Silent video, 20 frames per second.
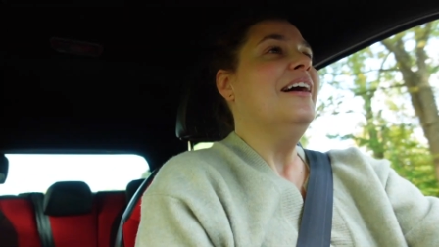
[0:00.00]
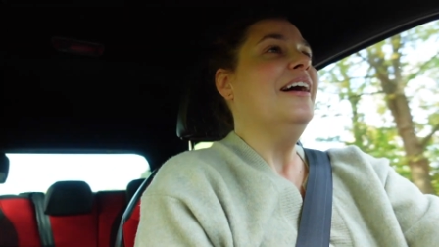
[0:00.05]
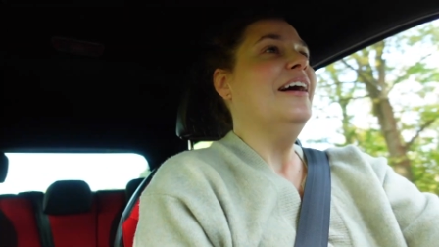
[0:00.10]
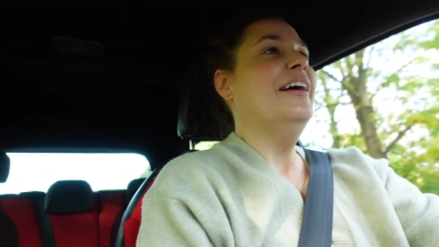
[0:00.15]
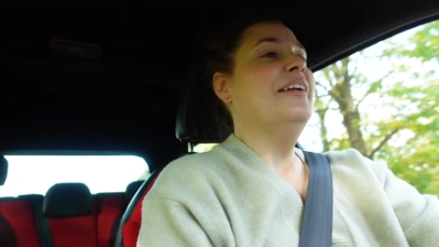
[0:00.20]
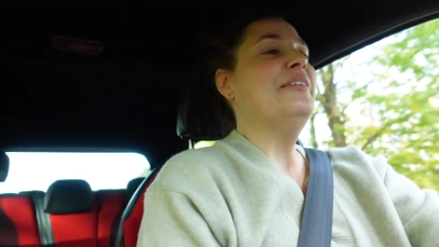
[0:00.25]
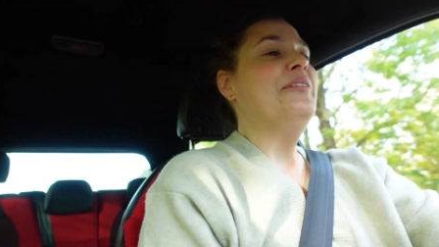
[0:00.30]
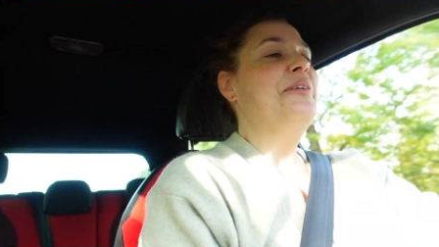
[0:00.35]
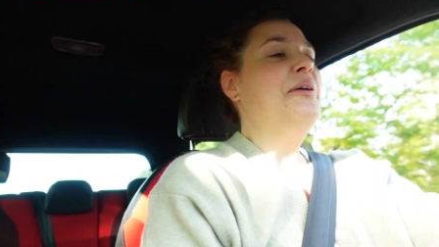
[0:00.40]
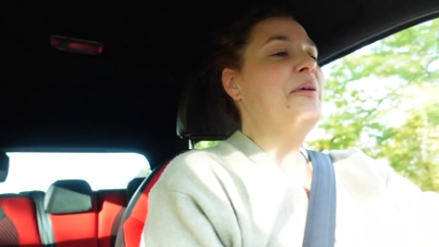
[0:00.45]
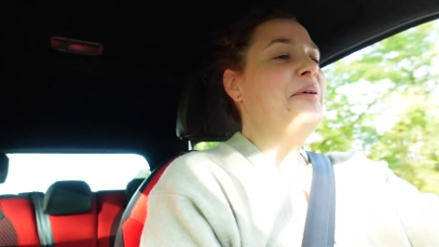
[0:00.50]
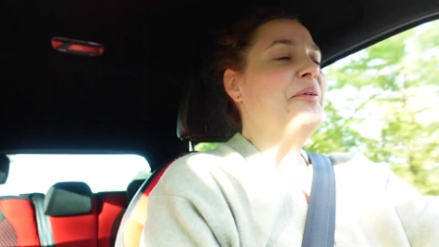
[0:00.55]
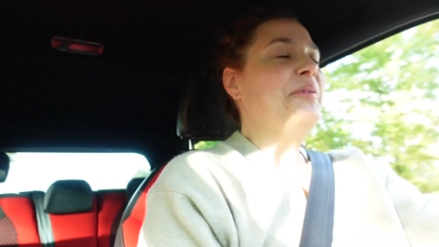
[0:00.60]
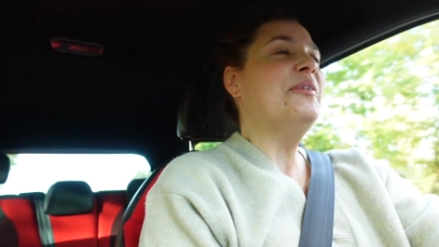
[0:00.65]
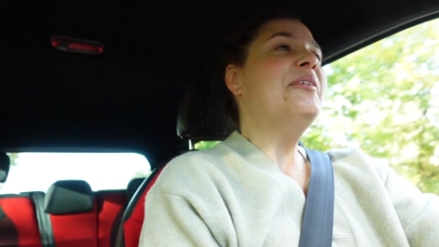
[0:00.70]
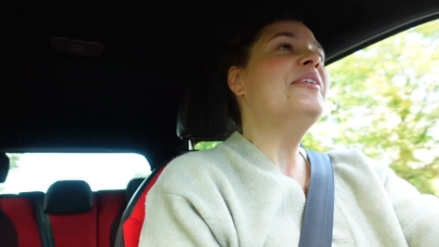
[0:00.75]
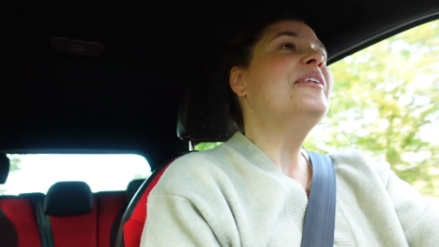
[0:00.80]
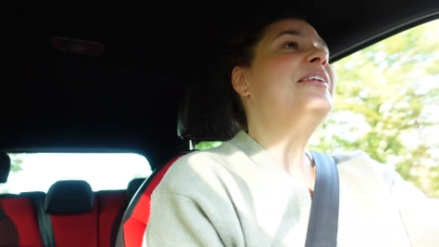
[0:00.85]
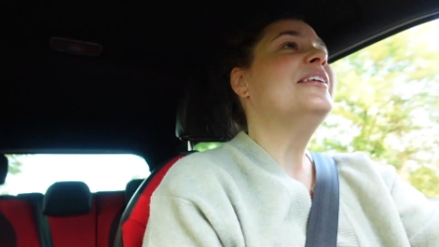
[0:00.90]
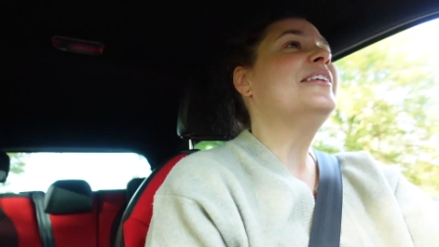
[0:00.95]
I don't know,
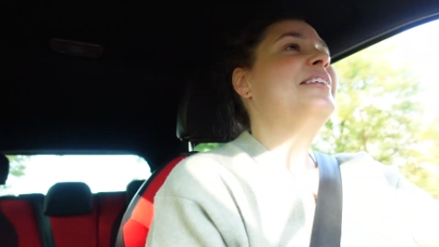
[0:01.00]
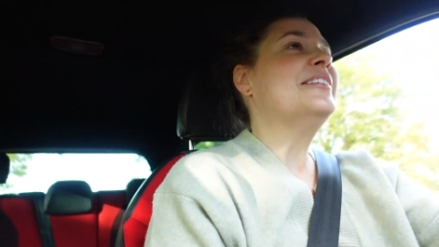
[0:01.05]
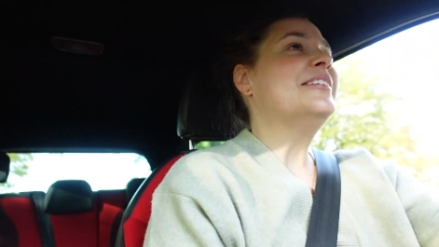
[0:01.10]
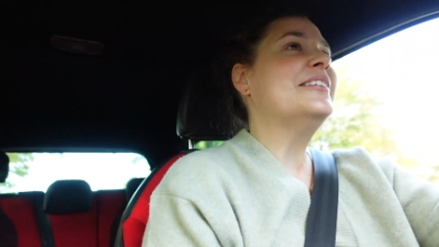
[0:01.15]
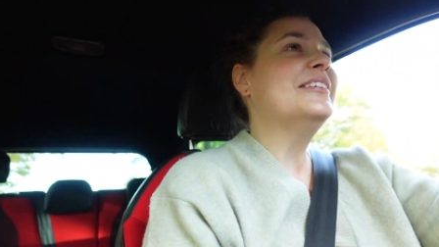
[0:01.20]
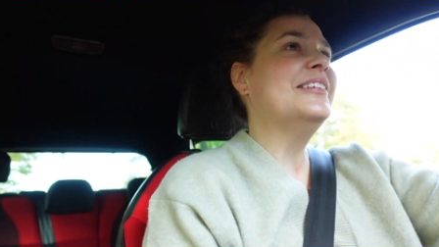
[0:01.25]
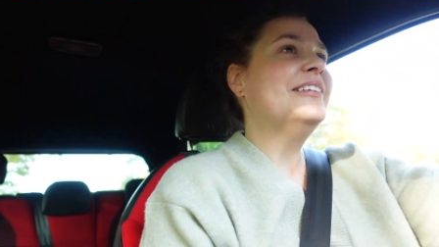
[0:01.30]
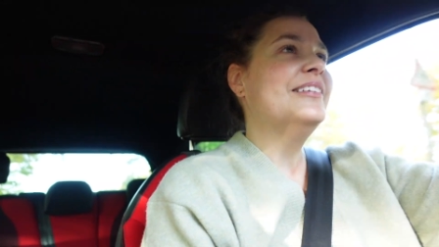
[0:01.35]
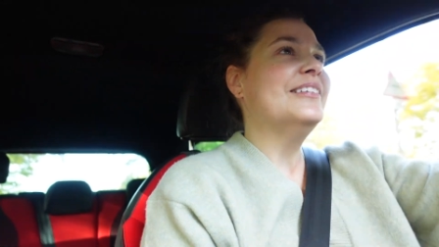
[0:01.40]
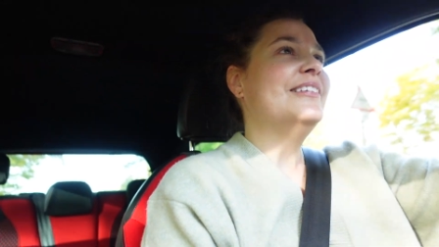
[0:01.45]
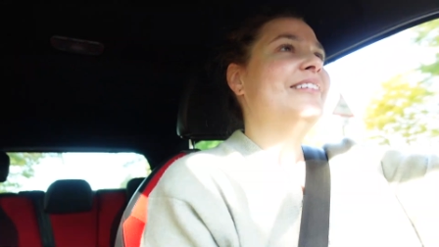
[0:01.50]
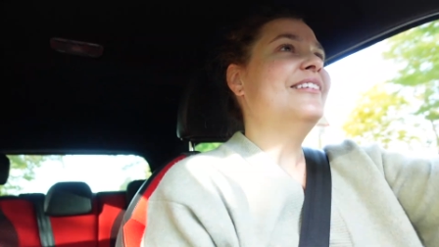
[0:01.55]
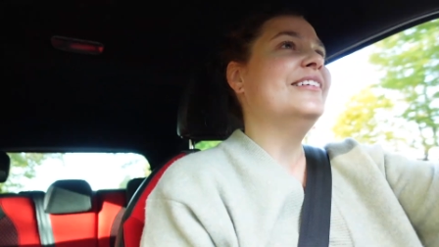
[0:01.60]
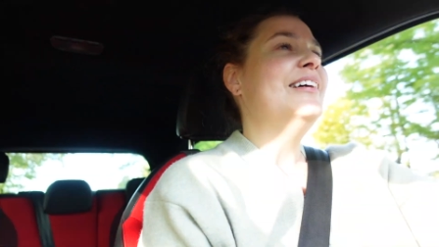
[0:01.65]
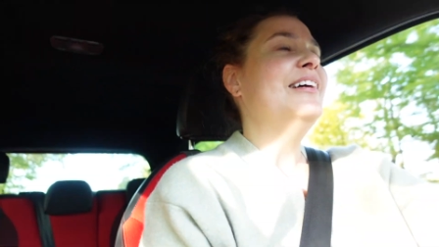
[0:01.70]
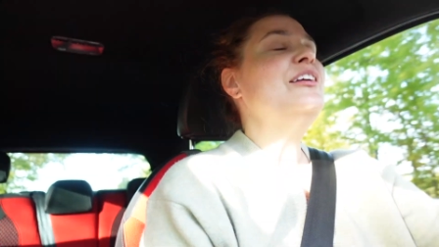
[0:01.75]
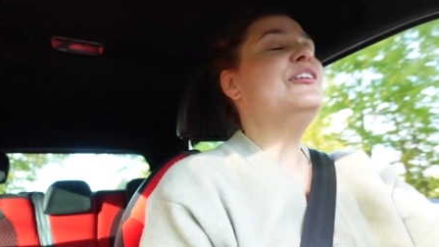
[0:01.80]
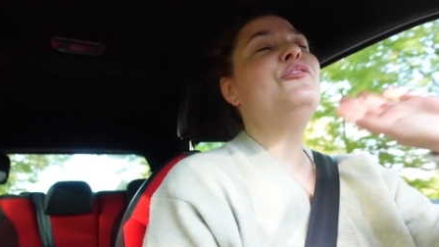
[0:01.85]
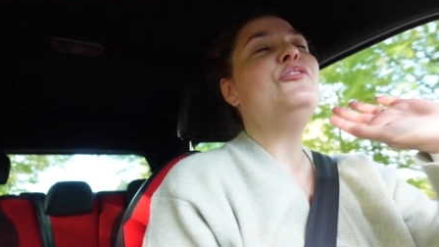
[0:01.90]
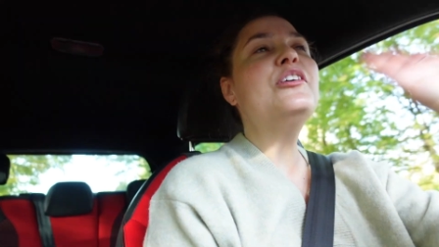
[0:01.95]

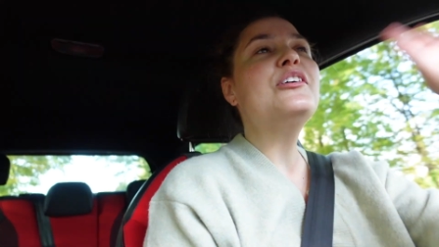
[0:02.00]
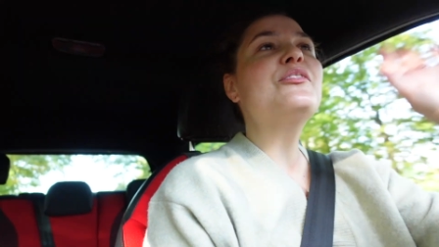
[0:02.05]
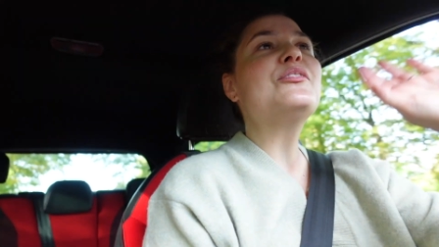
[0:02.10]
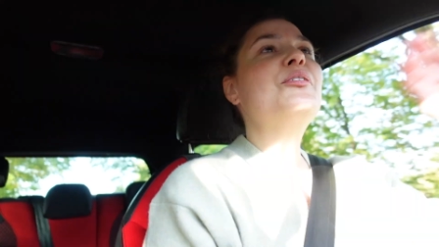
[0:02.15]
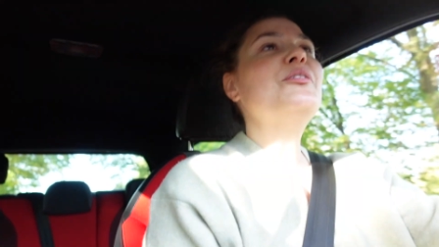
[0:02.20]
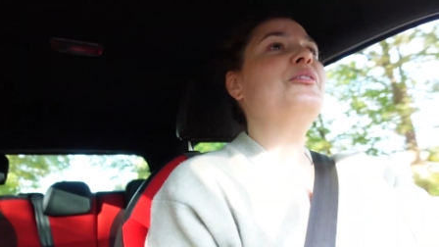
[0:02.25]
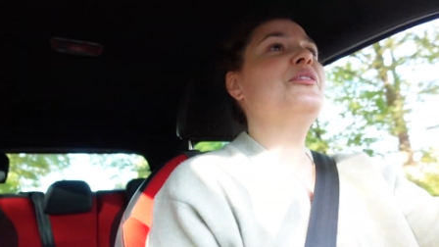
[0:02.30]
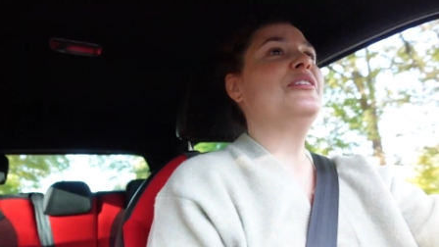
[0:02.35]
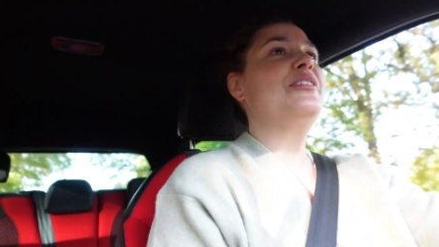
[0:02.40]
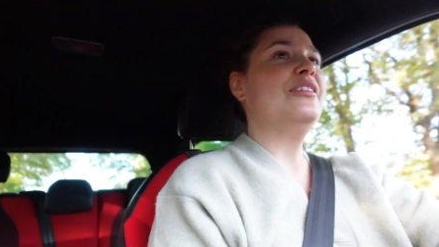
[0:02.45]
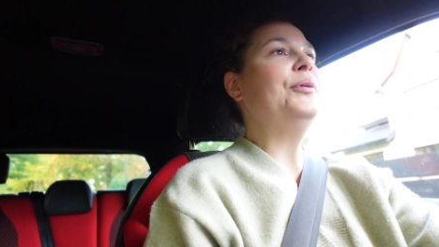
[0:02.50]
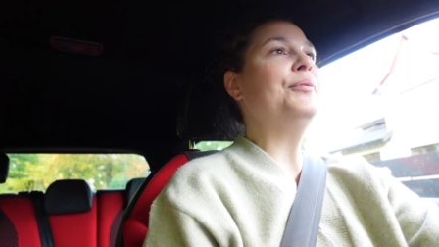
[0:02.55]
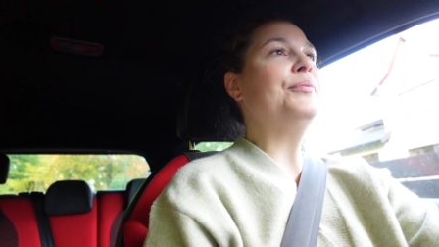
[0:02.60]
it feels good.